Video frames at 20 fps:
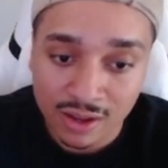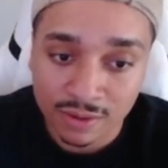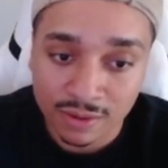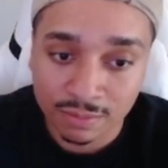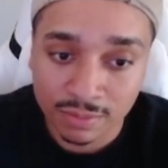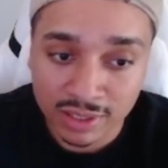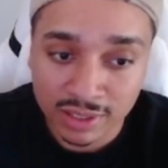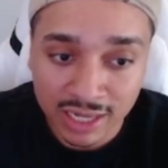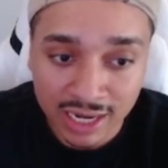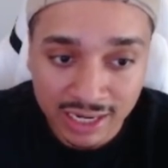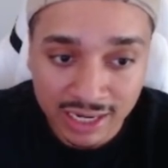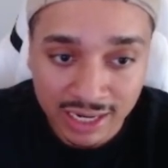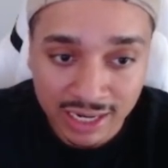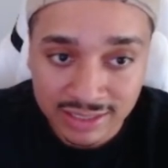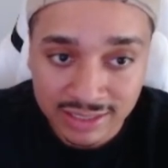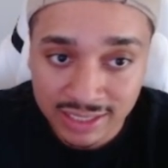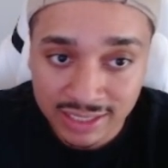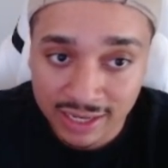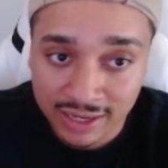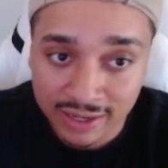But like I
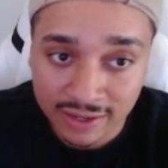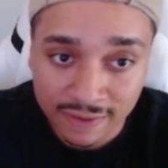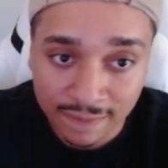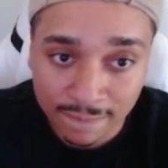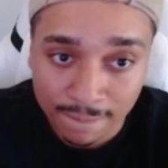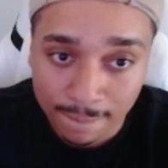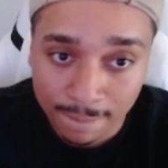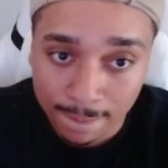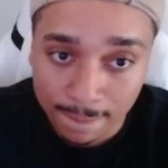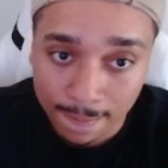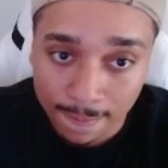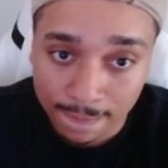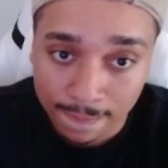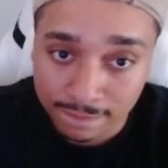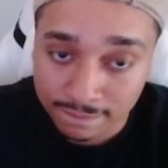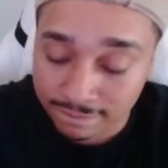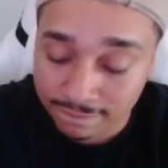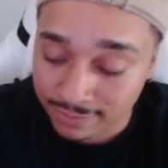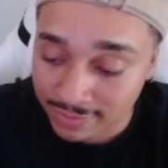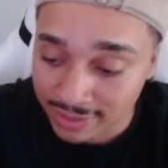said,
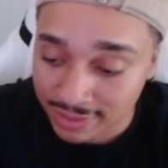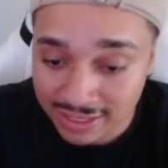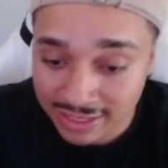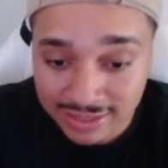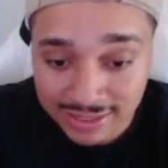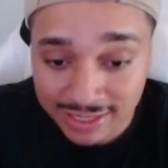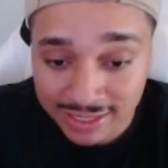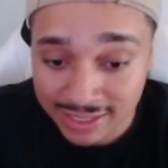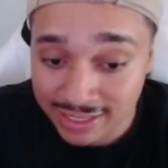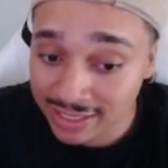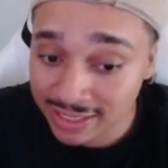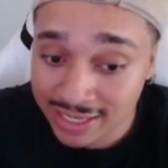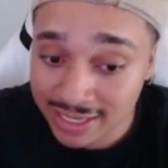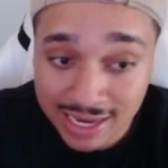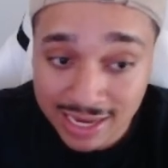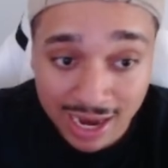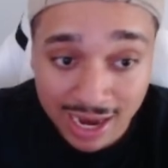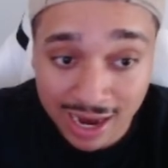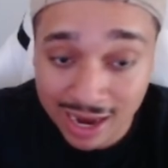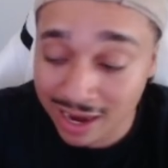is
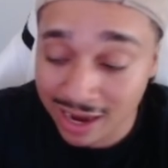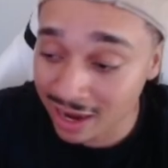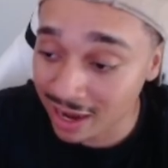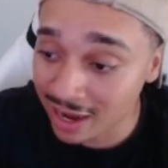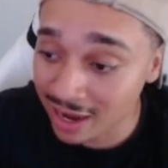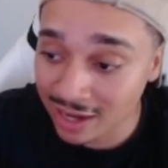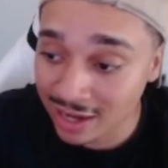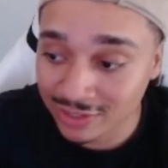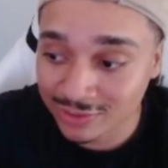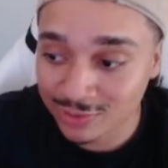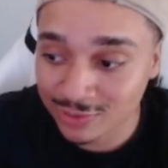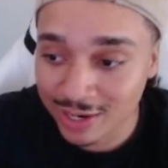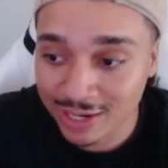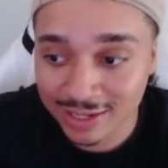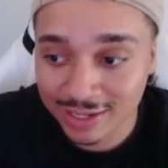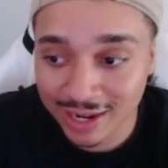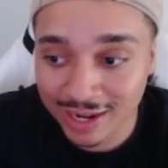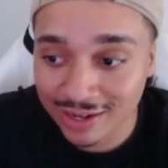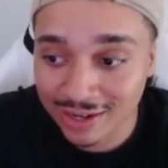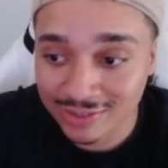he ha ha's right
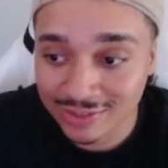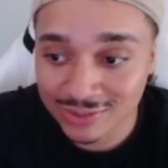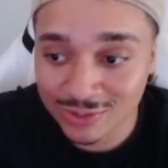now.